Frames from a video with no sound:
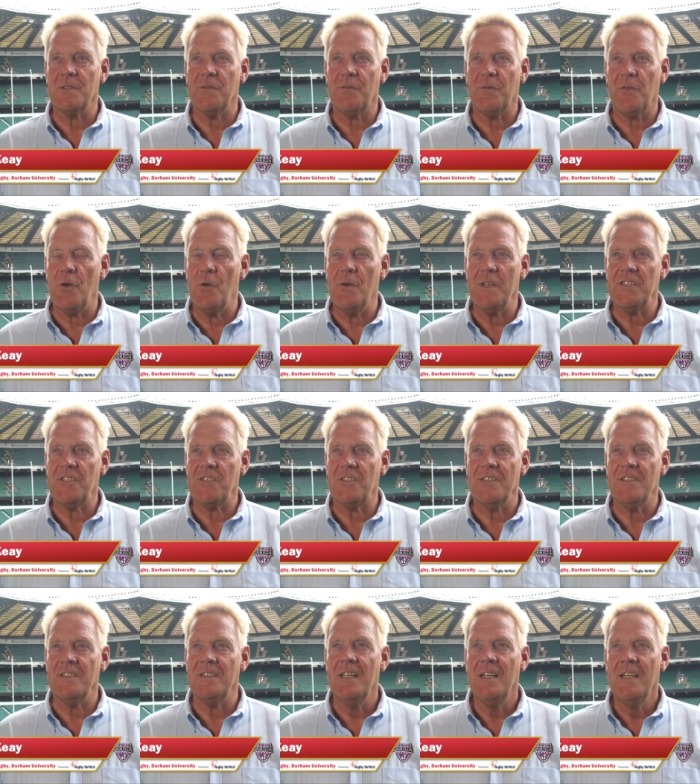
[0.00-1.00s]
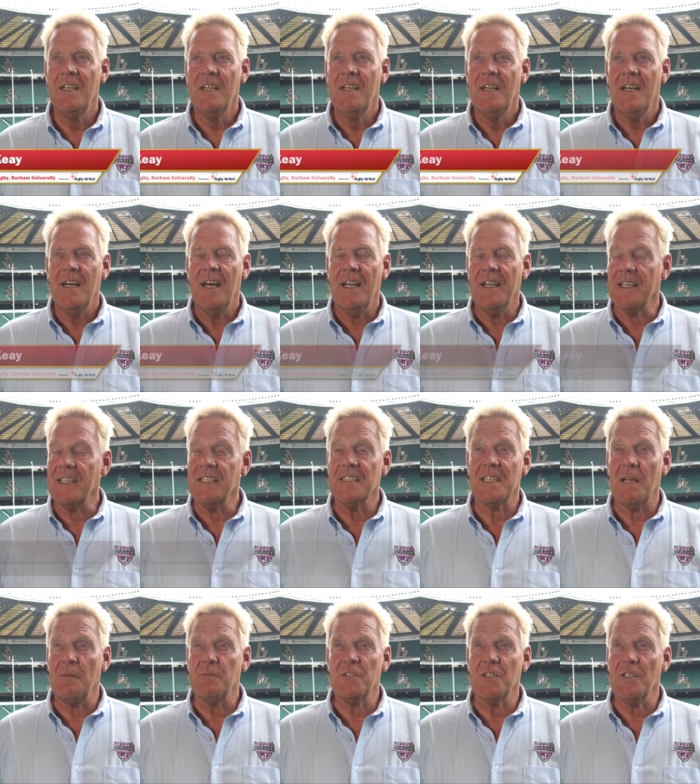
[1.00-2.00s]
to fruition. I think it's
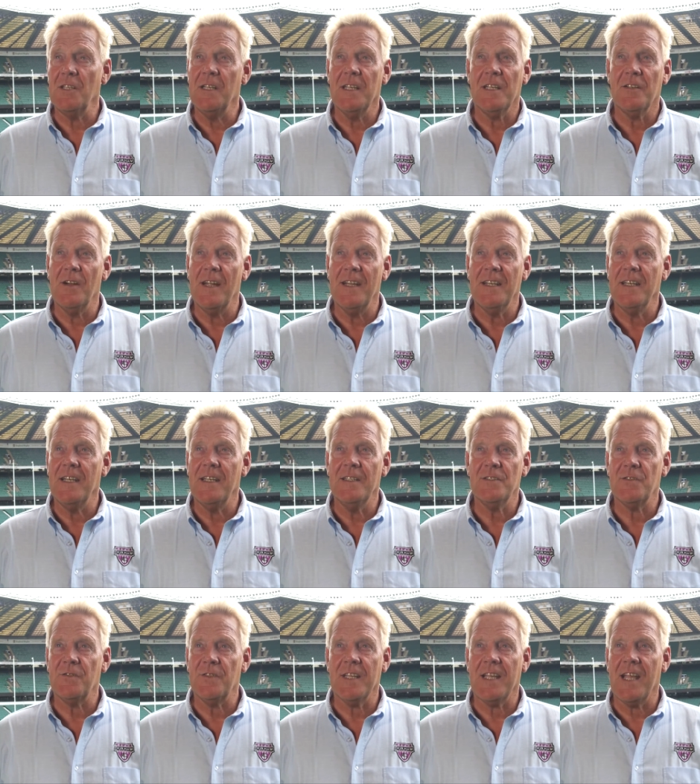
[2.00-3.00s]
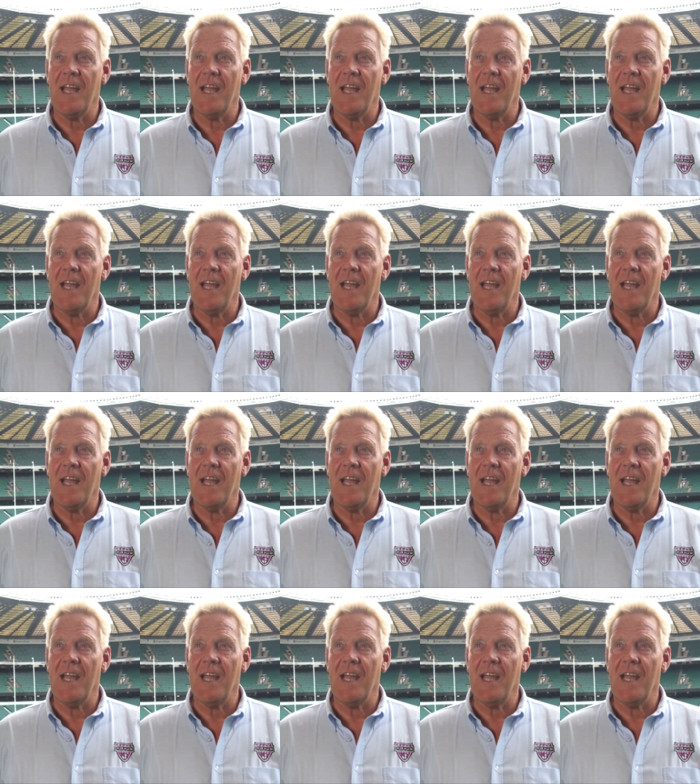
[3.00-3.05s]
absolutely great news for the